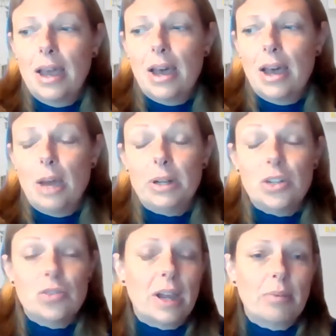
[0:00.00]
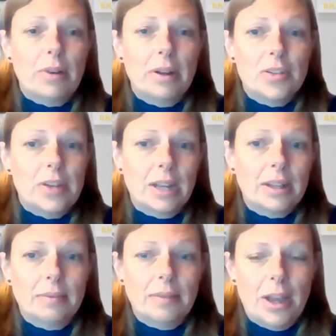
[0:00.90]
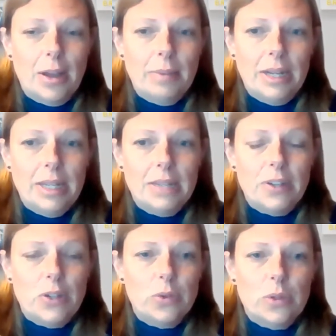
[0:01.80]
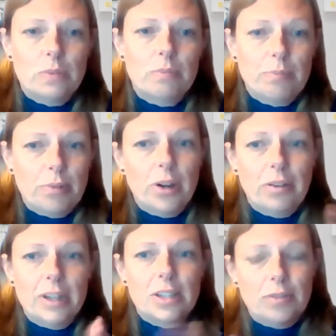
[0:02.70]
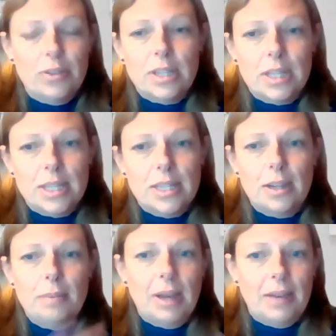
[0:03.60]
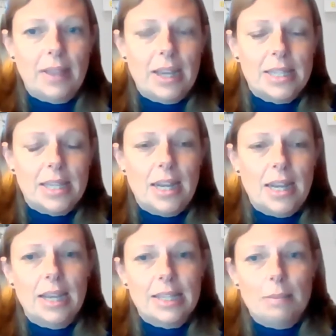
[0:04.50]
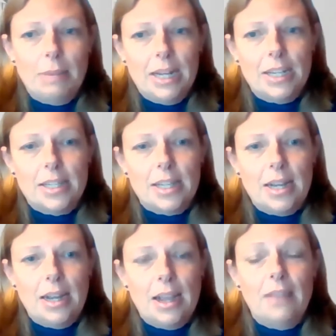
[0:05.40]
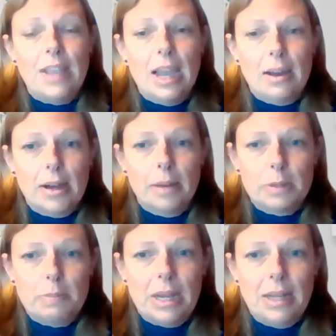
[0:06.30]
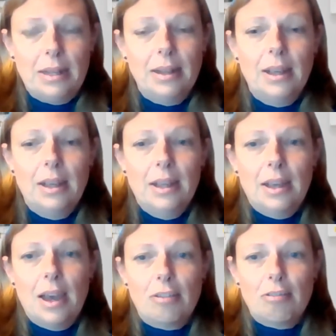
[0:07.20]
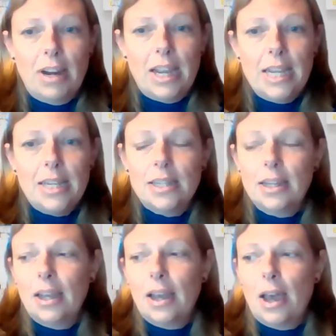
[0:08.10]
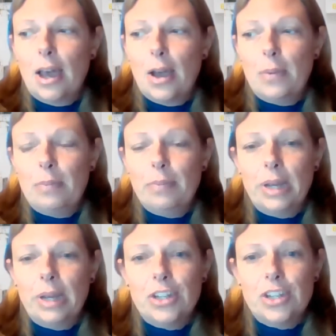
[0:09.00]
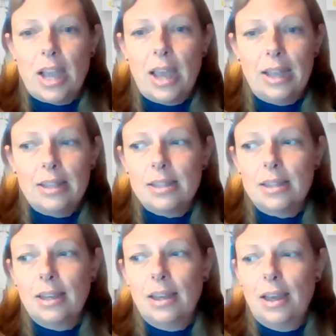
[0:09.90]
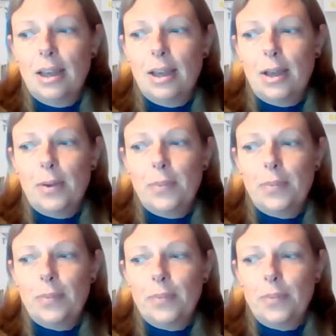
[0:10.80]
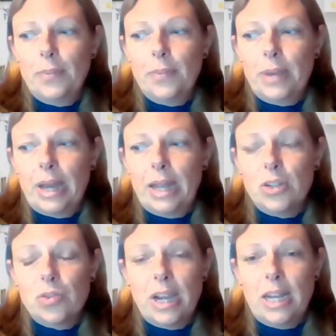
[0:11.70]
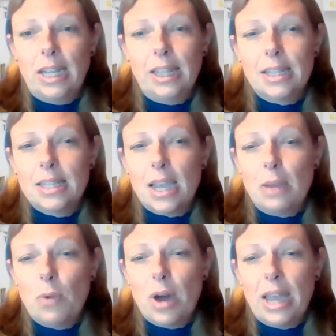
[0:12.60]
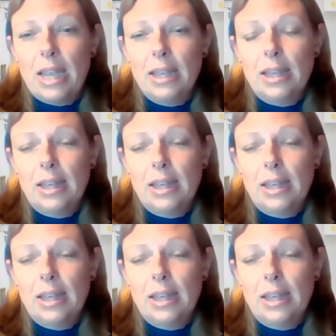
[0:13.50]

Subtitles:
and track an individual's progress through the system. Have they seen it? Has their manager seen it? Have the outcomes been agreed and shared? And training in the same way.